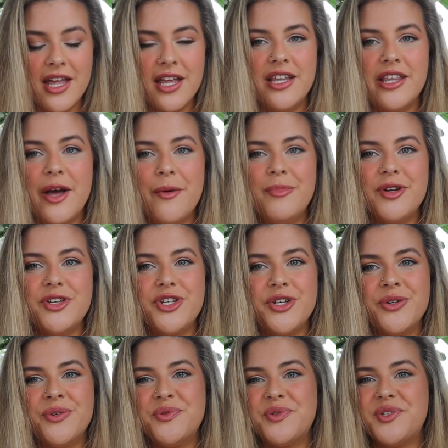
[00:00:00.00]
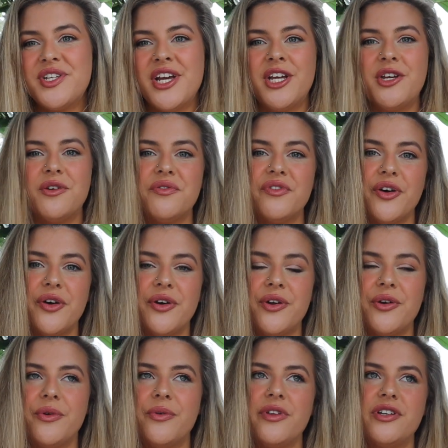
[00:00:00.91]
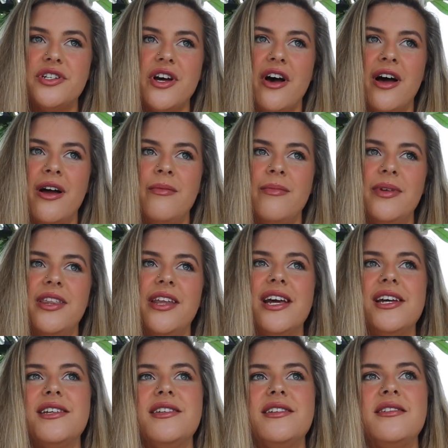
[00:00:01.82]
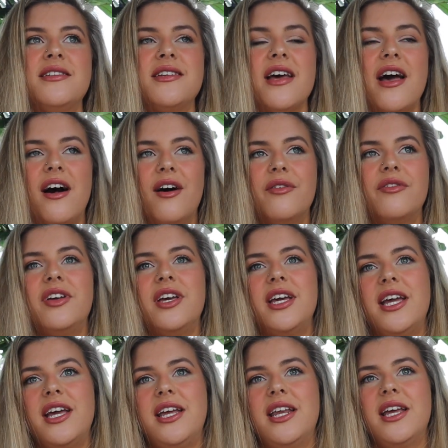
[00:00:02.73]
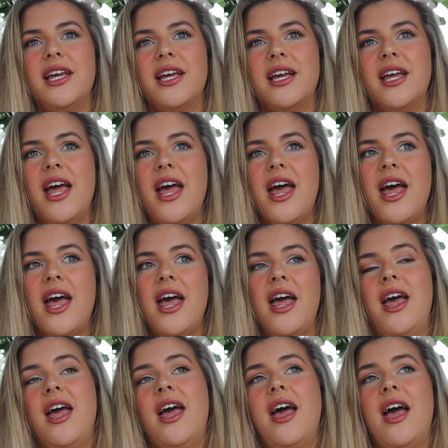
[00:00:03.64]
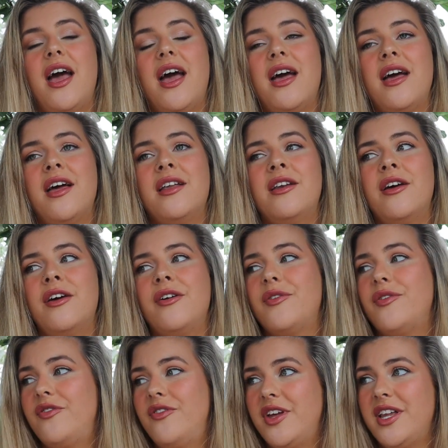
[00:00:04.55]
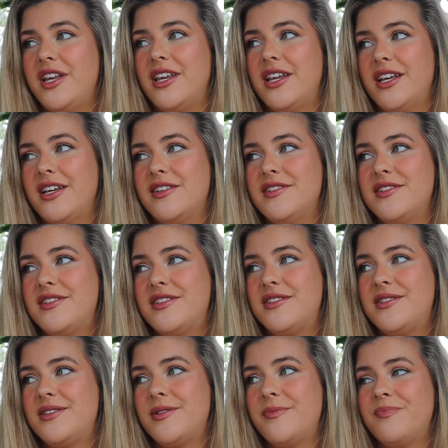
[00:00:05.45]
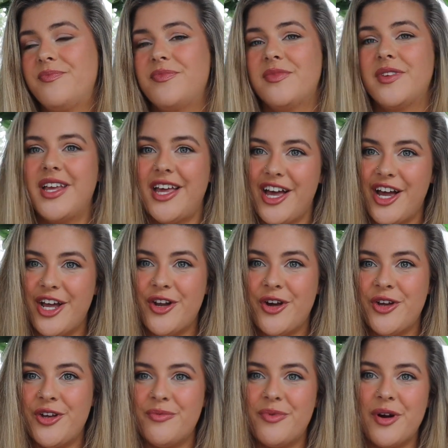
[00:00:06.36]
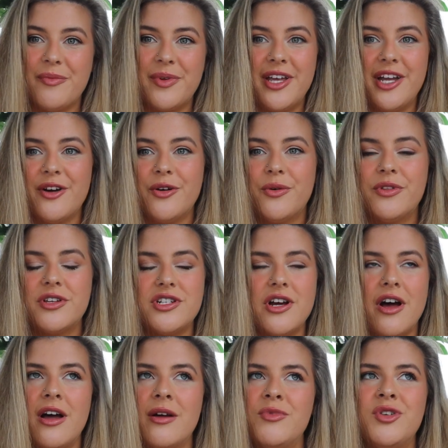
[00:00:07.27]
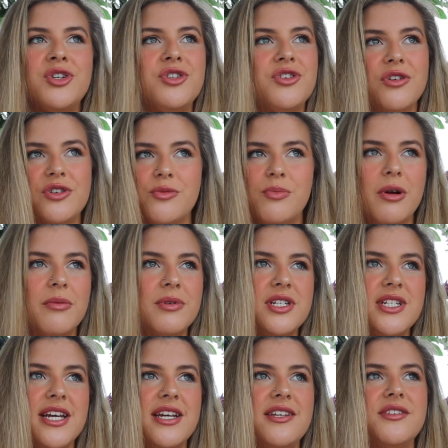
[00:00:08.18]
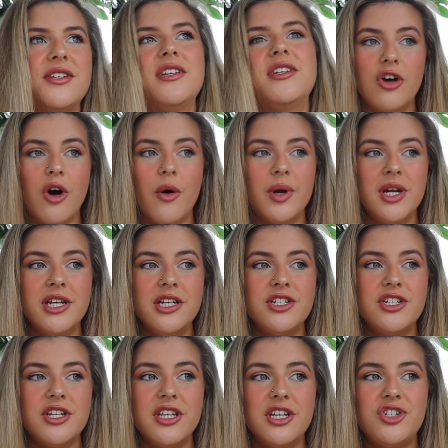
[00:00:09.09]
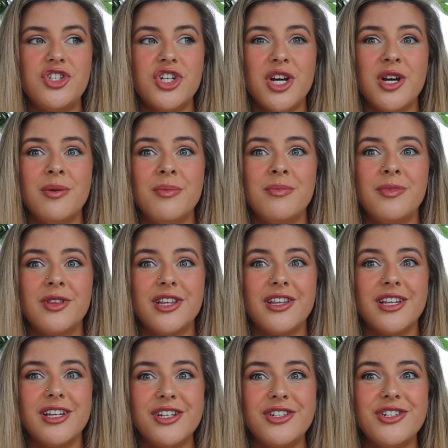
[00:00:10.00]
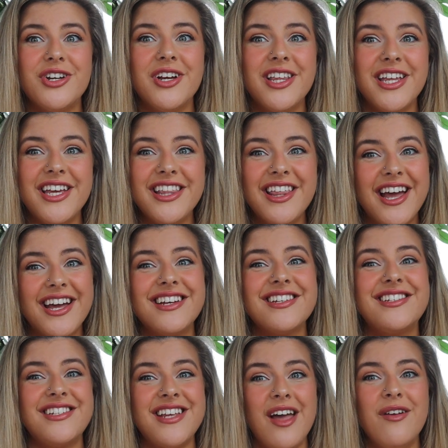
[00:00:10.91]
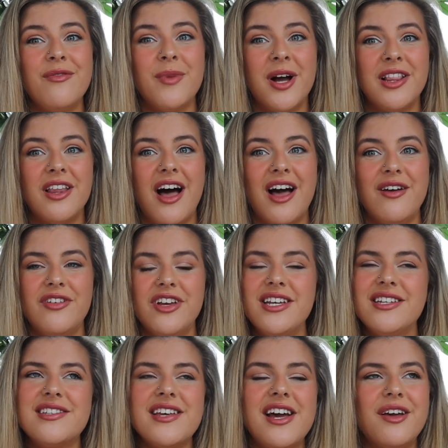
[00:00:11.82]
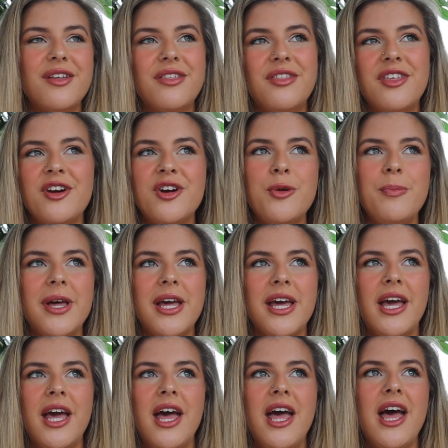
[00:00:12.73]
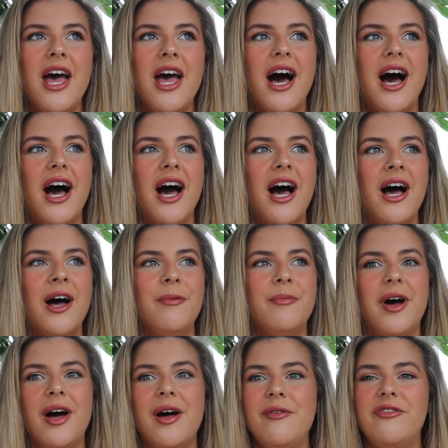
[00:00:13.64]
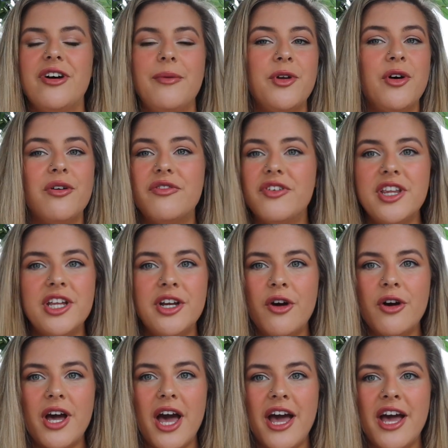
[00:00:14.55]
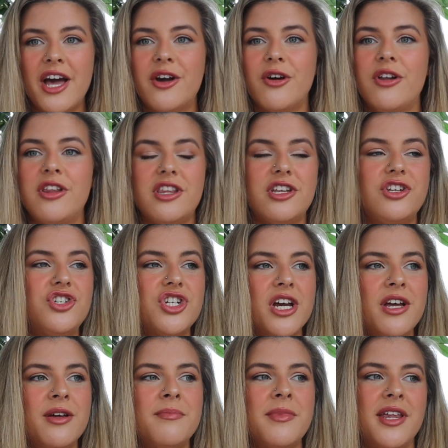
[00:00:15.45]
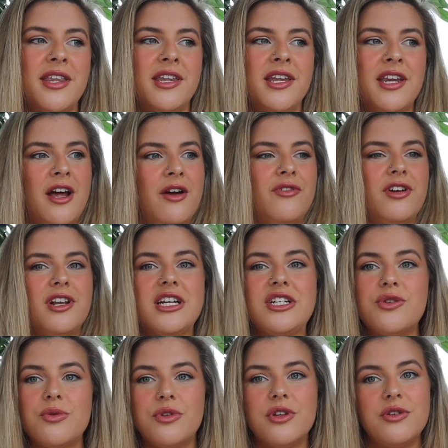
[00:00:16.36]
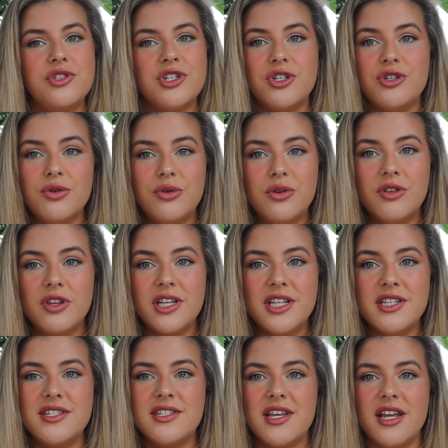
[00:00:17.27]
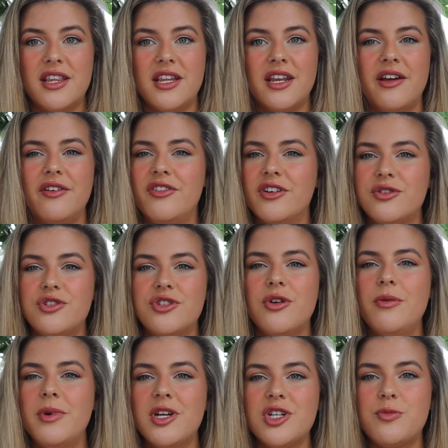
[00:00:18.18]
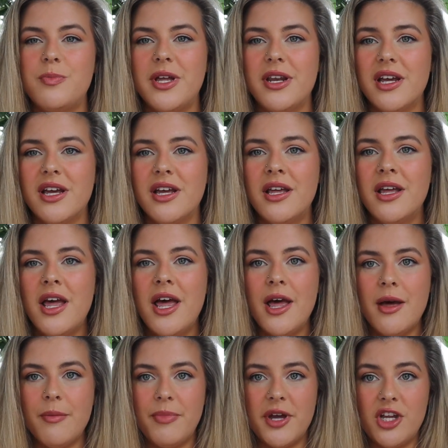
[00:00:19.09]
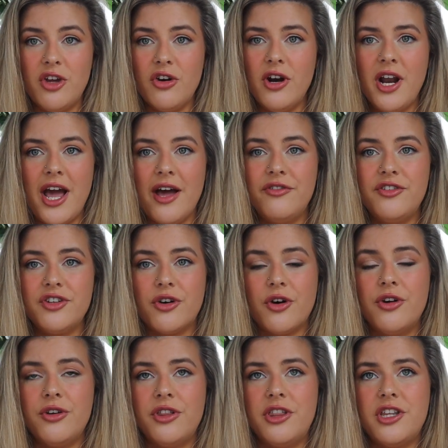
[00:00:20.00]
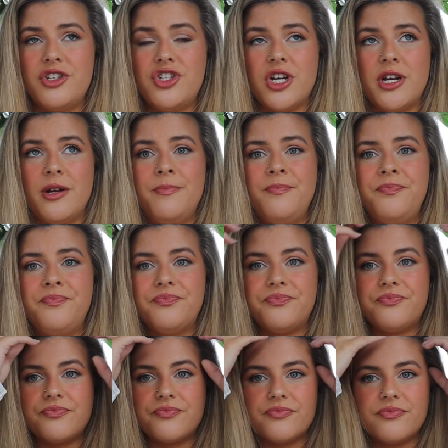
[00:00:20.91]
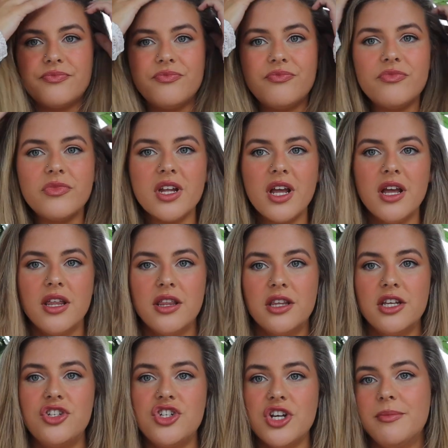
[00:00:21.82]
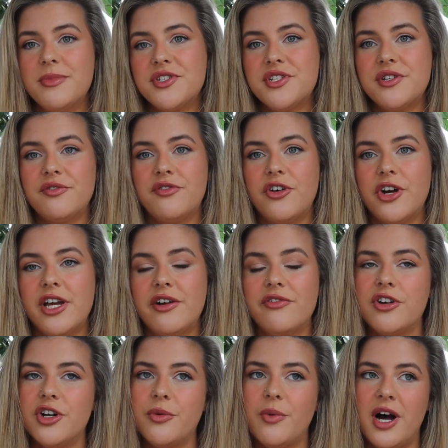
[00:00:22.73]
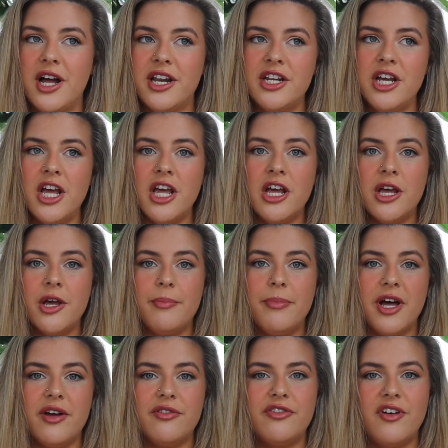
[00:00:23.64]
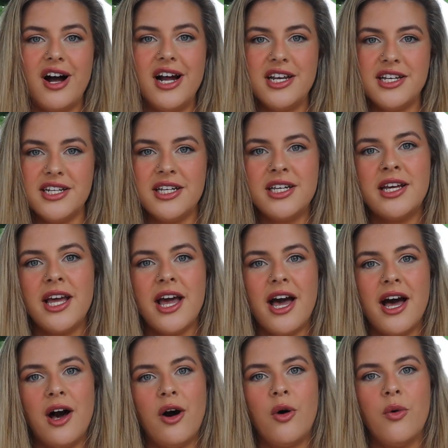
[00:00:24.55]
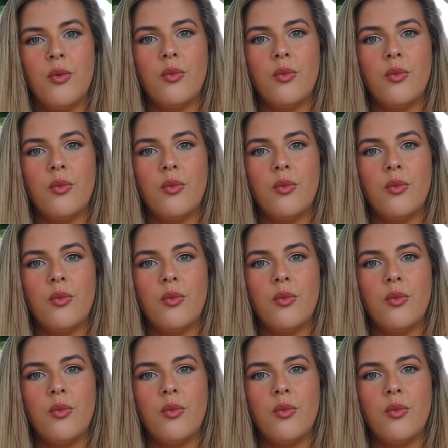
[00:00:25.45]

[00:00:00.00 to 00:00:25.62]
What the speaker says: Number two is something you've heard all the time, and that is healthy eating and fitness. I know you probably hear it all the time and your doctor probably says it. Going to the gym literally like saved my life. It is like therapy. If I'm not feeling okay, I go to the gym and then I release all those endorphins and then I feel so much better. But you don't have to go to the gym. The gym isn't for everyone, but finding out